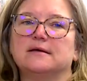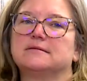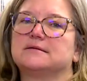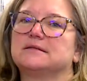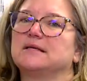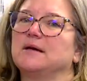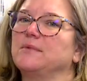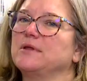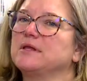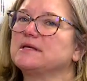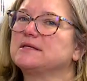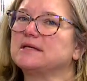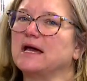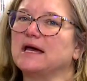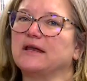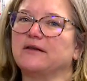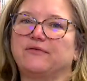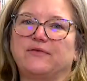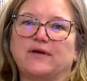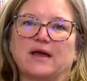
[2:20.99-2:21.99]
Some of the
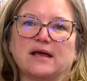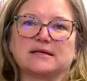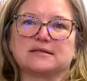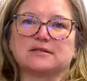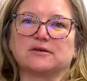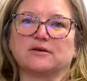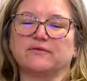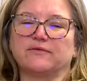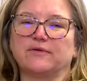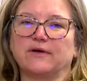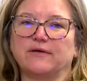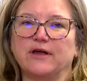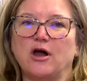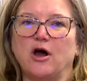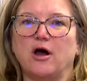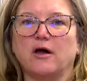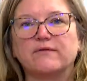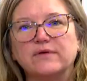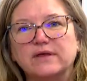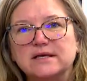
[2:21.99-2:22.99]
side effects are very
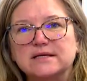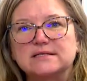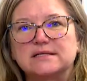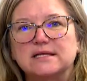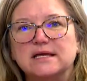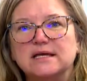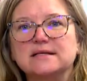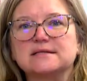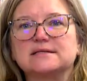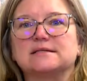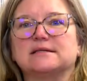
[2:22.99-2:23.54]
obvious things.